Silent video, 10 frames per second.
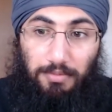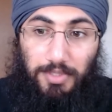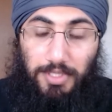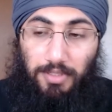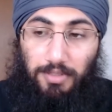
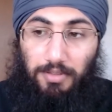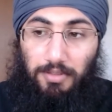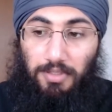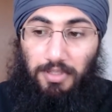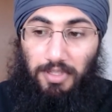
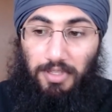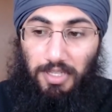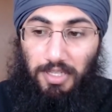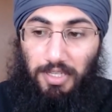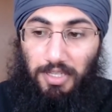So
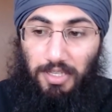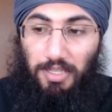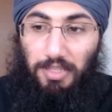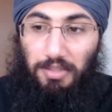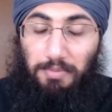the
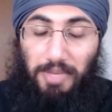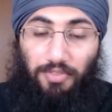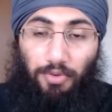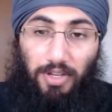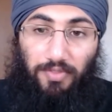
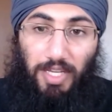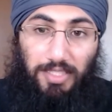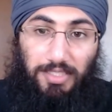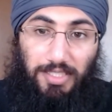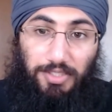metaphor of the
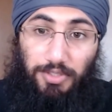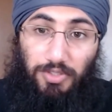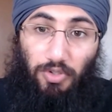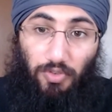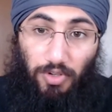Hansa is
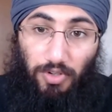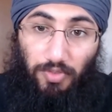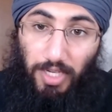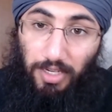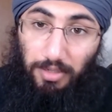used over and
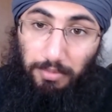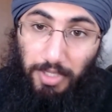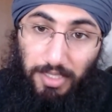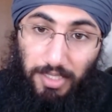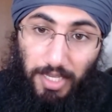over again in
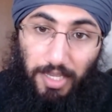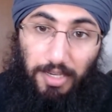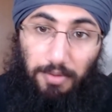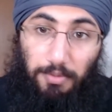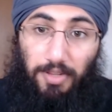Barney,
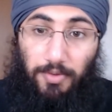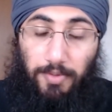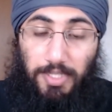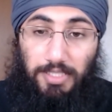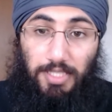and one of the
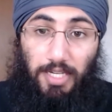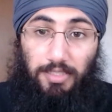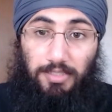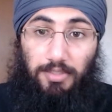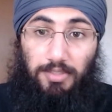reasons that
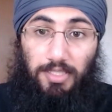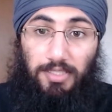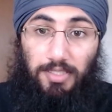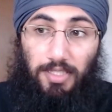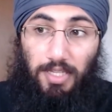it's used
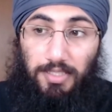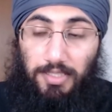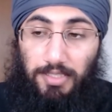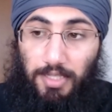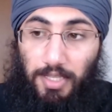is
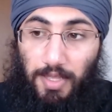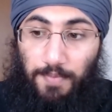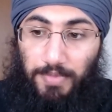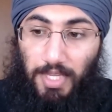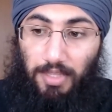because
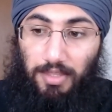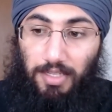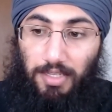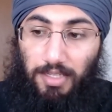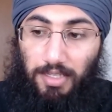
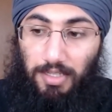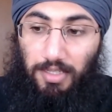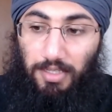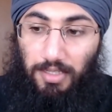the